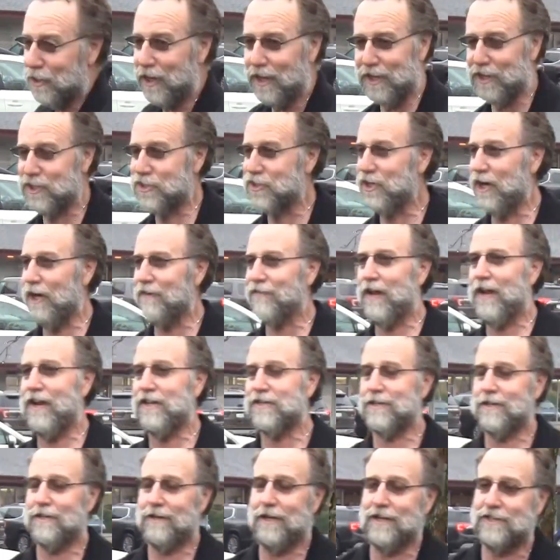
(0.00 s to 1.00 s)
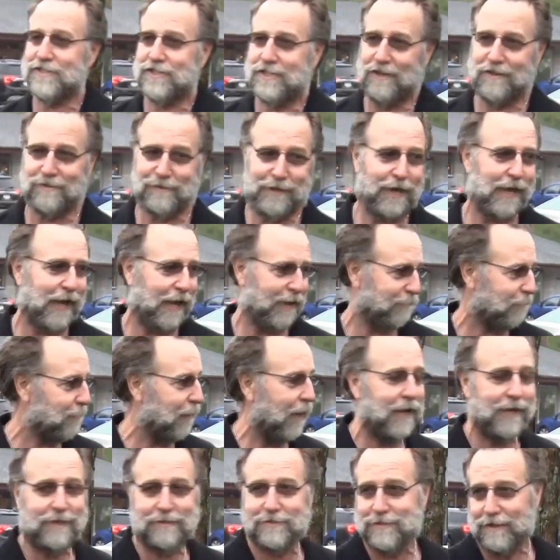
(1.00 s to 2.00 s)
and he shifts. It's, a, uh, yeah,
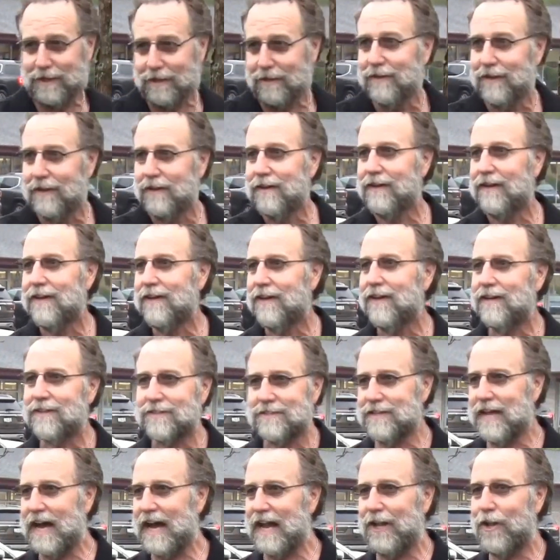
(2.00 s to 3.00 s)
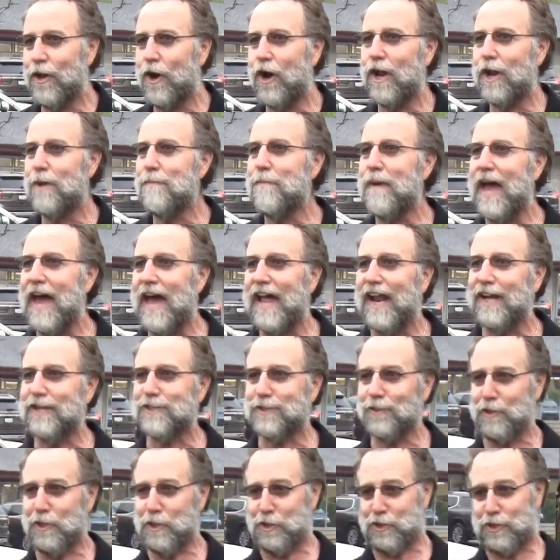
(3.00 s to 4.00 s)
right. So it's not an automatic,
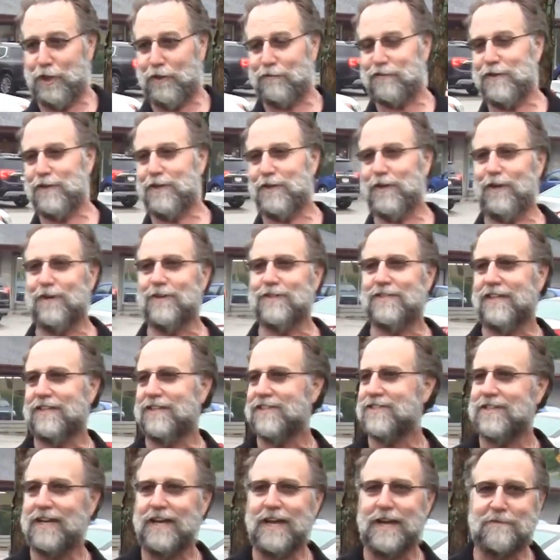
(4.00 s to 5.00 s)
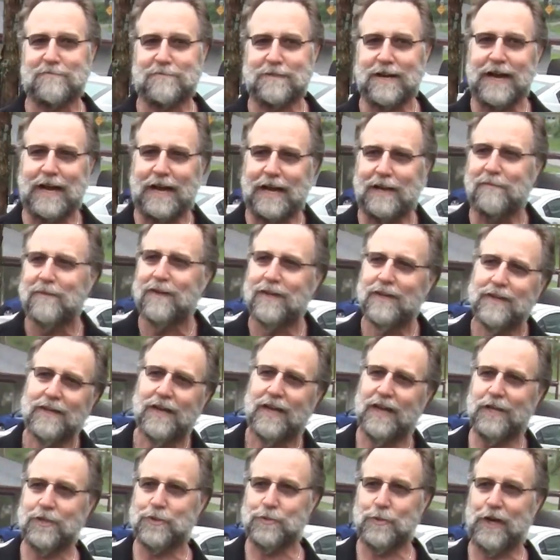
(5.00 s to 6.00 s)
so he's shifting gears at the same time
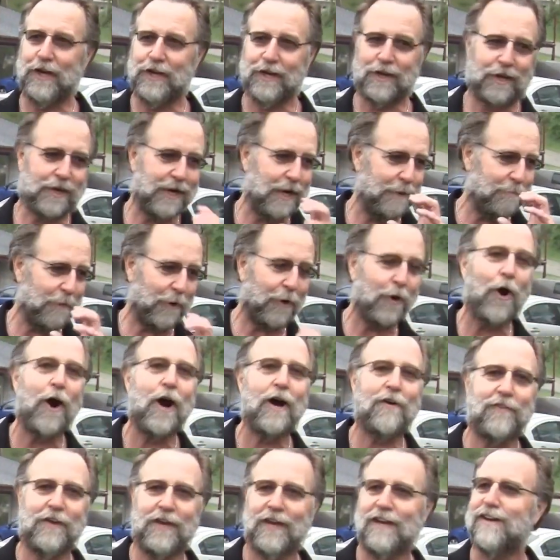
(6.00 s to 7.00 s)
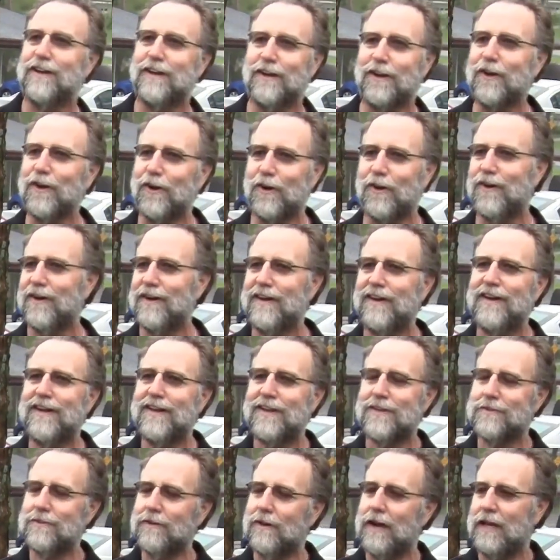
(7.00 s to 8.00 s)
and drinking a cup of coffee. You know,
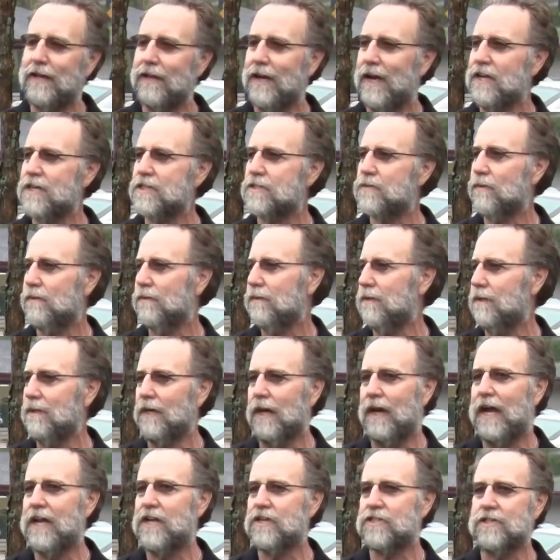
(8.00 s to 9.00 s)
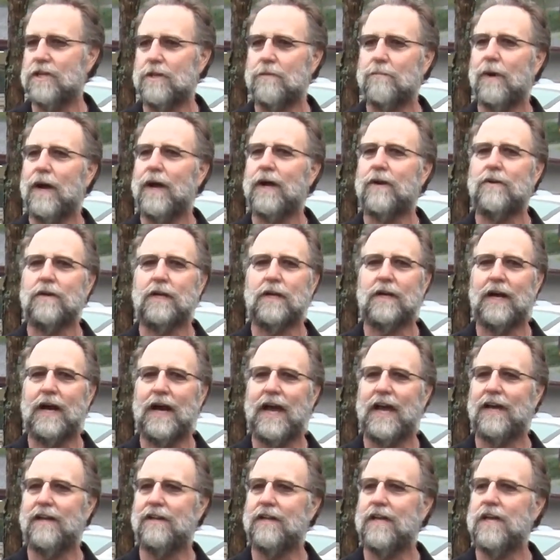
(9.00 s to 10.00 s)
so I, I just I just admire the
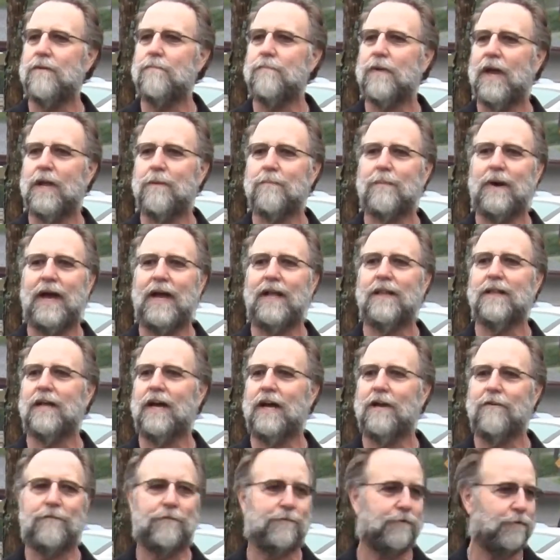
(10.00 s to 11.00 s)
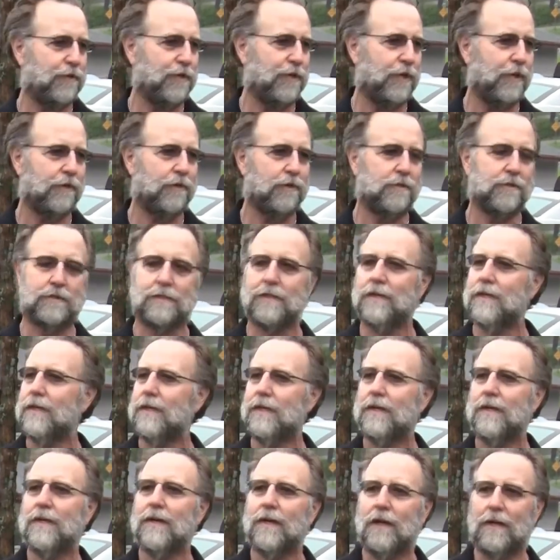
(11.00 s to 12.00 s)
guy, and he made my life for years. Like
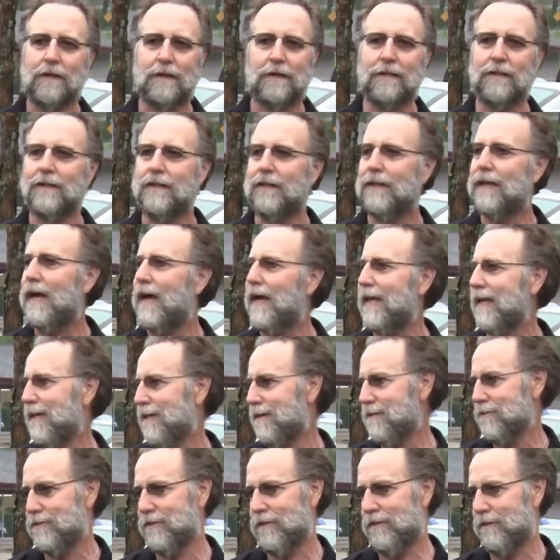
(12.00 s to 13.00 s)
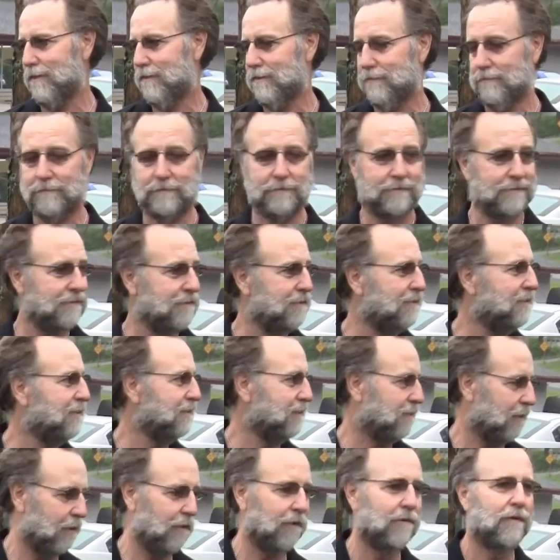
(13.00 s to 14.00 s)
Jennifer just a said, lot too, always waving.
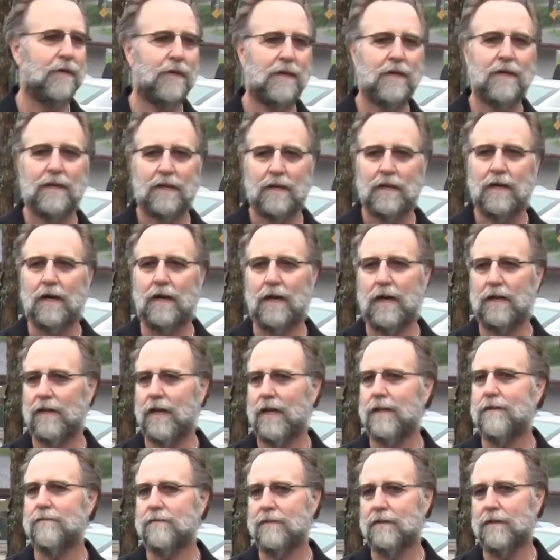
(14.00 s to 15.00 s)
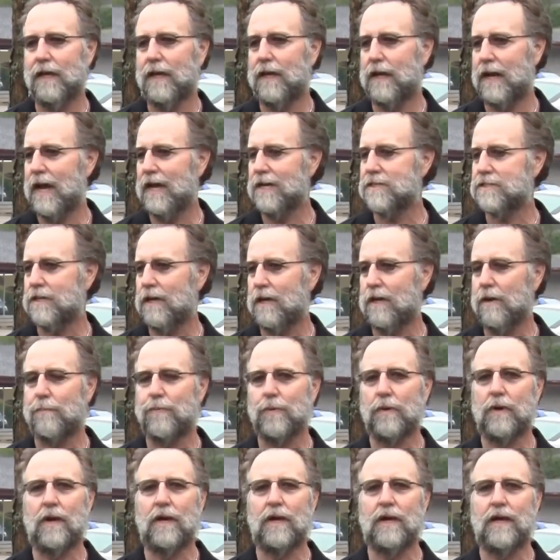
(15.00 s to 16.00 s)
So, always uh, and, I say a
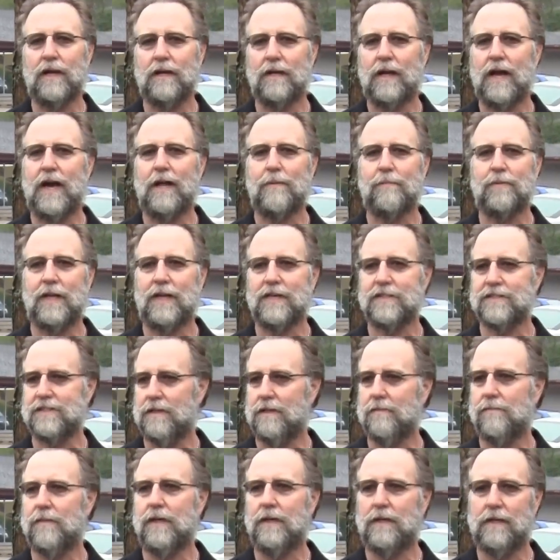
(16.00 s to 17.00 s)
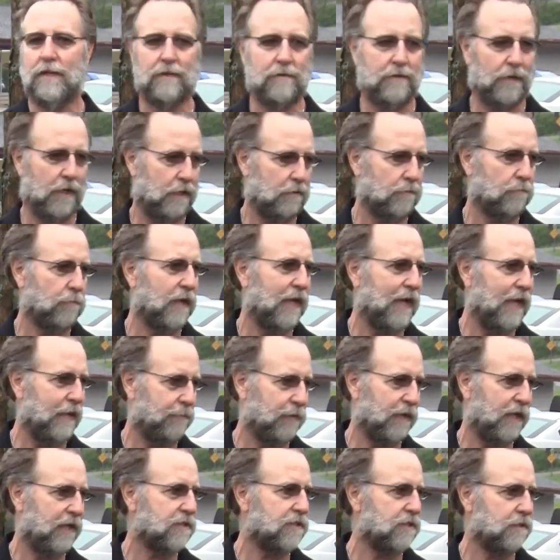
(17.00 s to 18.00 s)
prayer, and God, God bless him, and, uh, and
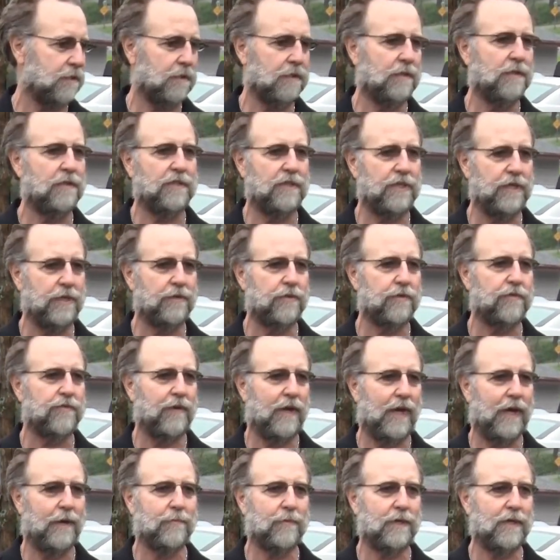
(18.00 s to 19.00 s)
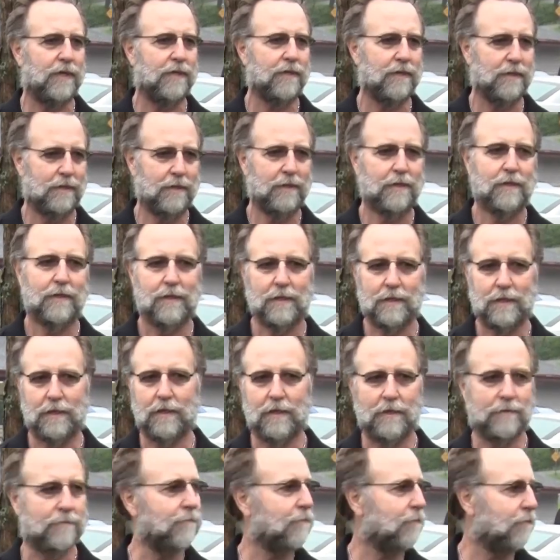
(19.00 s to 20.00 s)
God bless the Deeter family. God
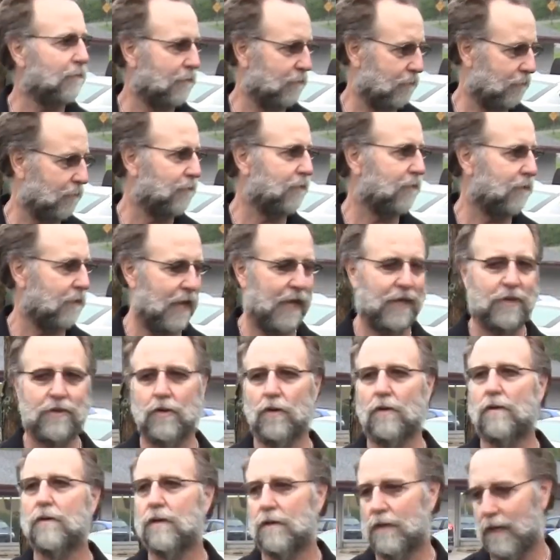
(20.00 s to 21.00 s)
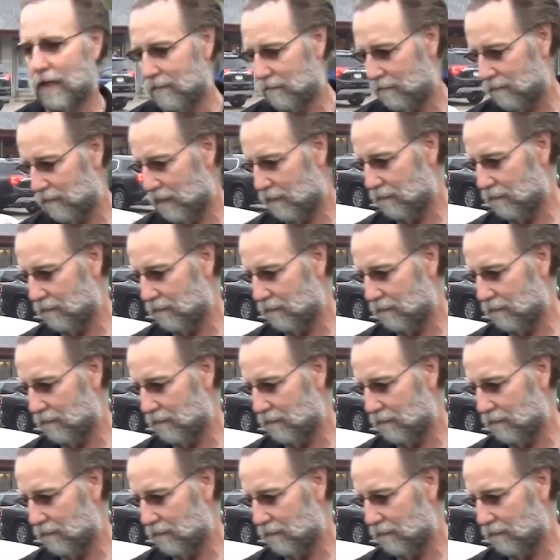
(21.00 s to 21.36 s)
bless uh, Thank you. All right.